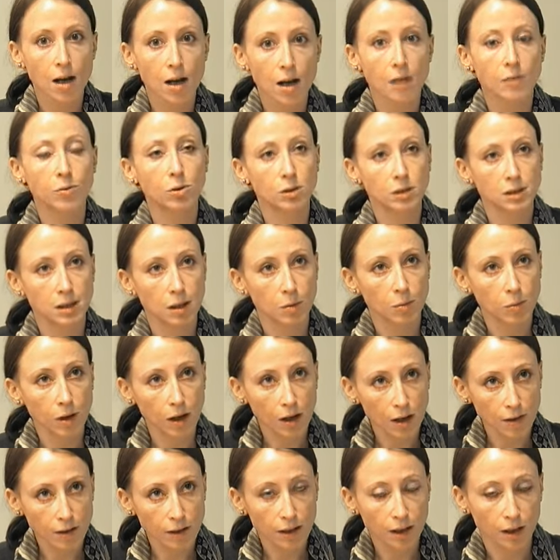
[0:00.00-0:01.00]
For some
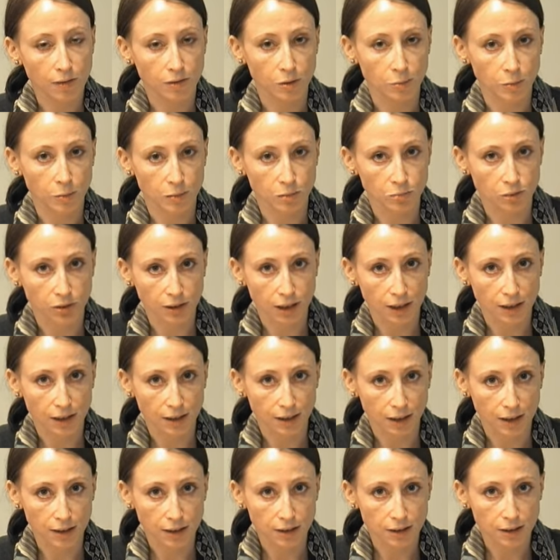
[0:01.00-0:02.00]
other
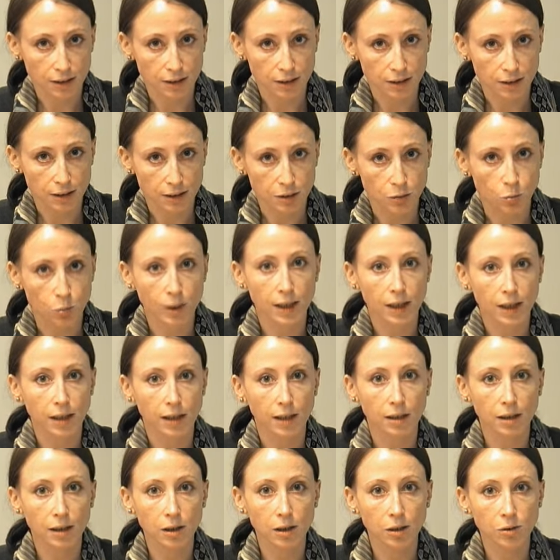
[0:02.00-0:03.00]
government-related entities, we
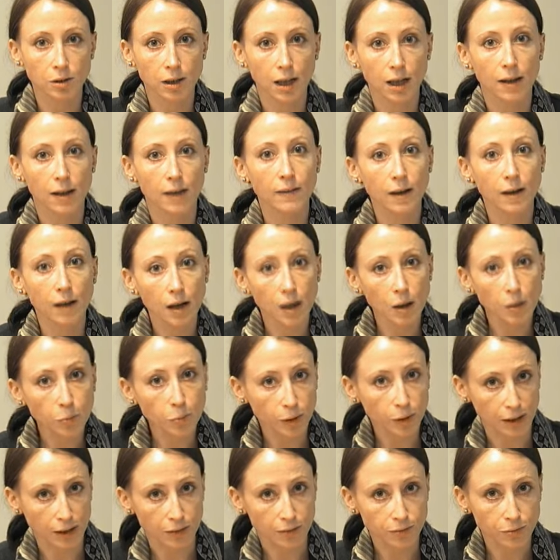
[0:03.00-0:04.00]
include an
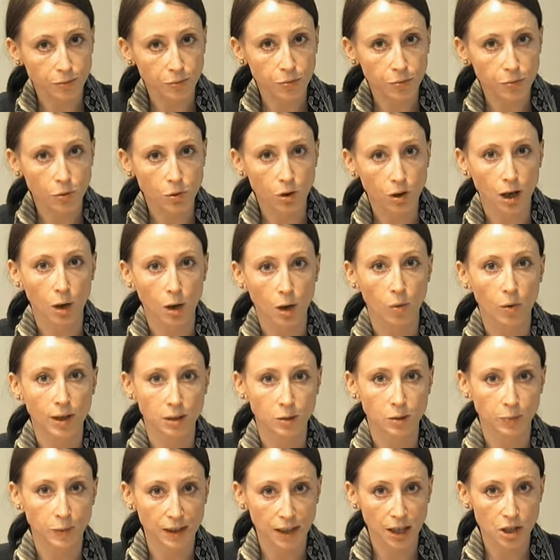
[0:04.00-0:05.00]
uplift for our
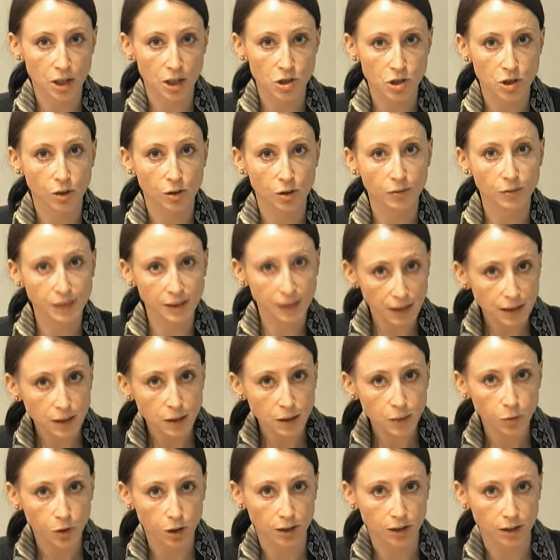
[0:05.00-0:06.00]
expectation of state
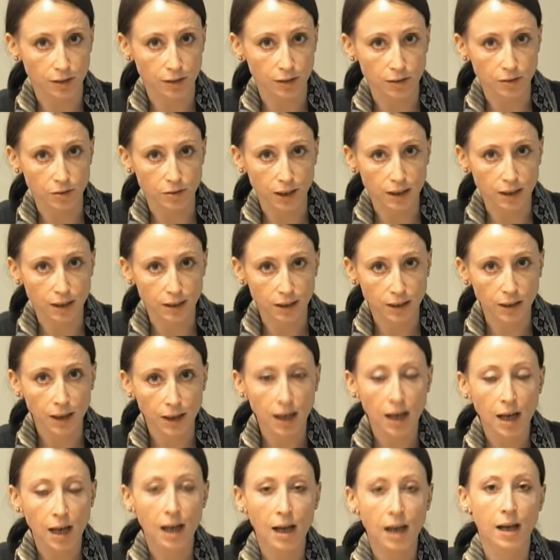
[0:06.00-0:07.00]
support in the rating,
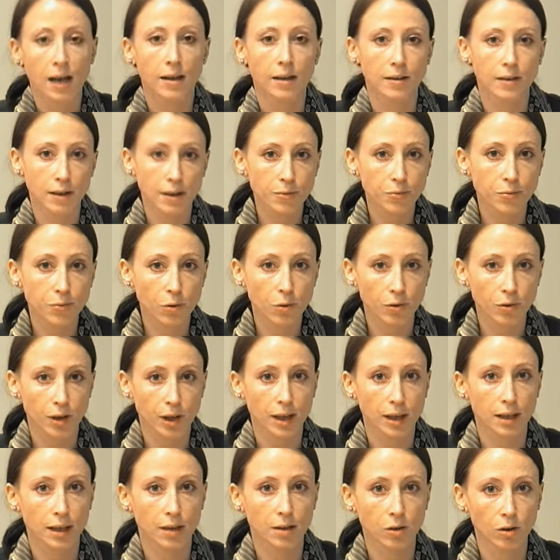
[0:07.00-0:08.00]
and therefore they
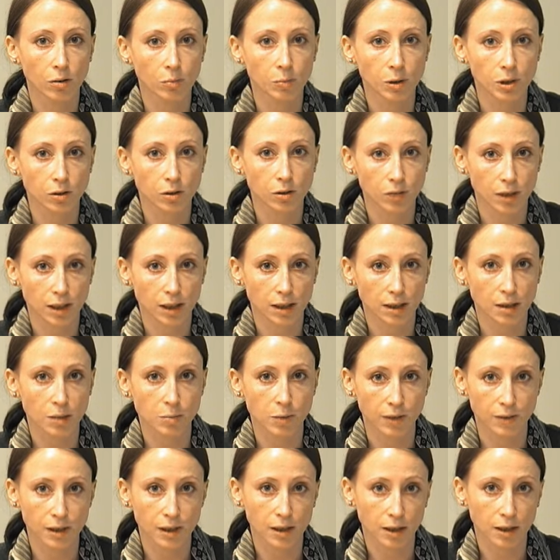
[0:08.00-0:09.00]
cannot be rated
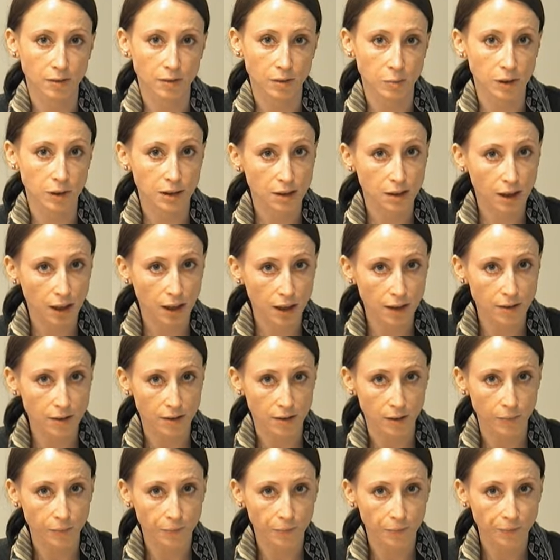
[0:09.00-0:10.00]
above the government
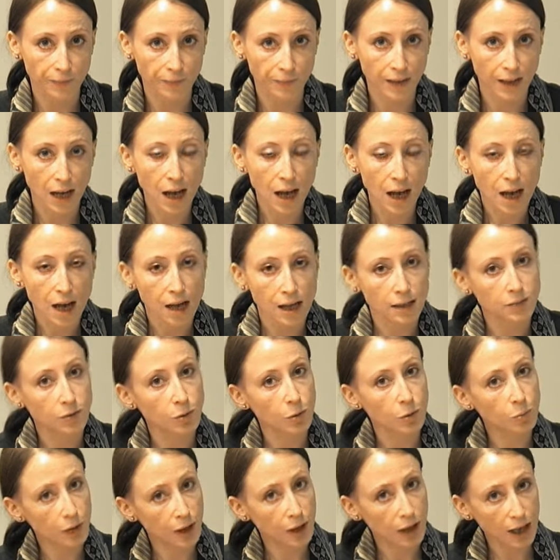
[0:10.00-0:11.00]
either. As
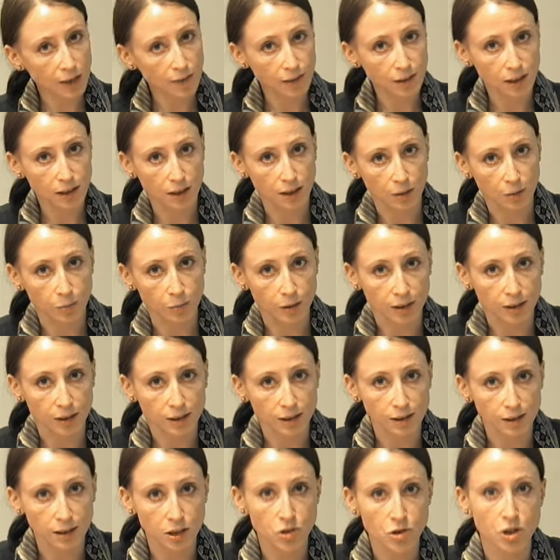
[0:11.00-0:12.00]
for private companies
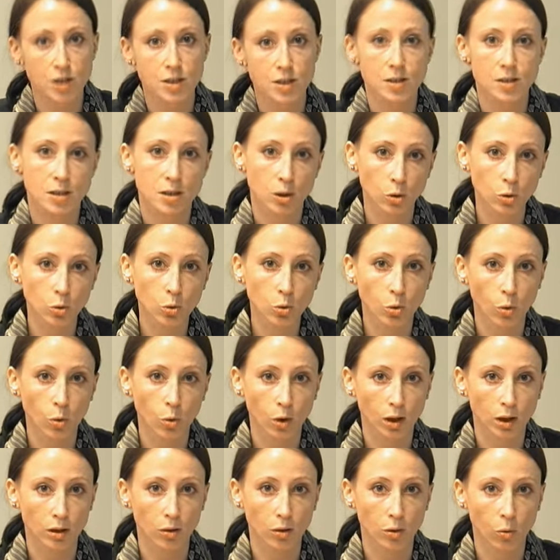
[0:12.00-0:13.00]
such as
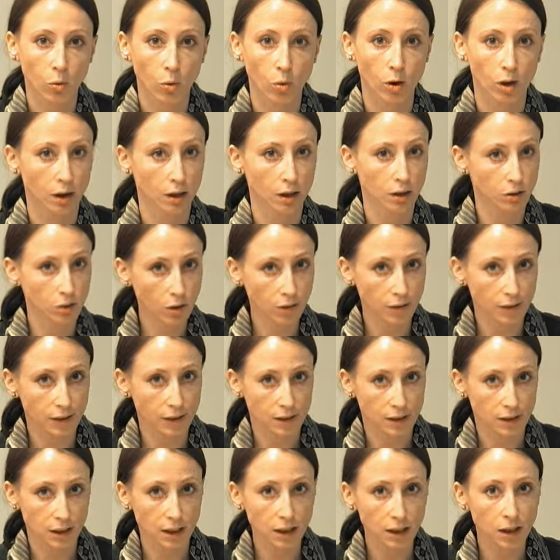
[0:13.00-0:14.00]
Lukoil or
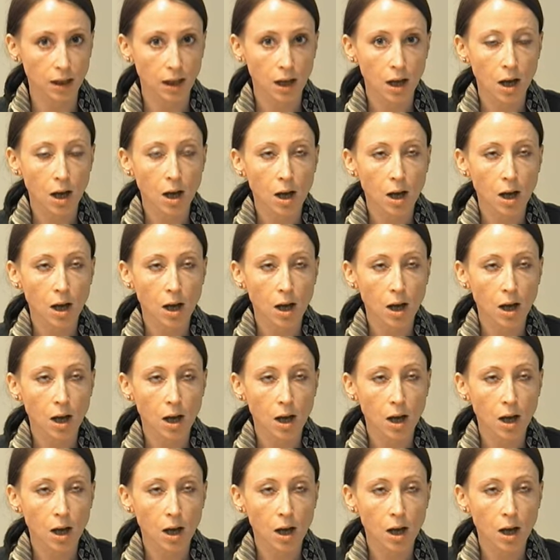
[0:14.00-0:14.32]
Novatek,